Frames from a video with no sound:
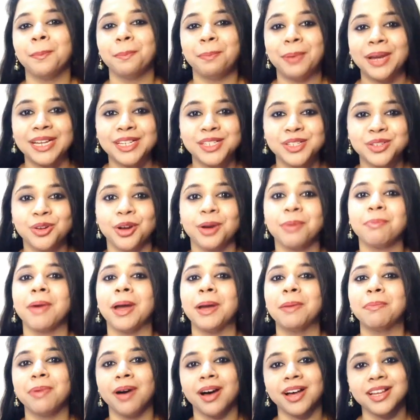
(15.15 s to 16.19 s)
based on
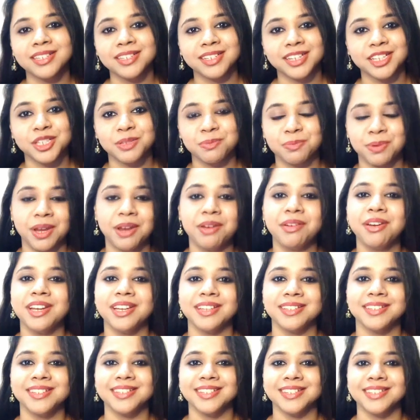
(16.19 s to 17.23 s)
my past
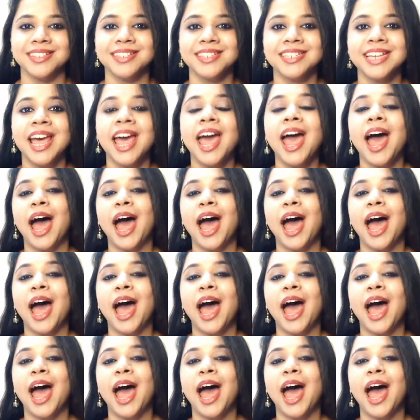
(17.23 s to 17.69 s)
experiences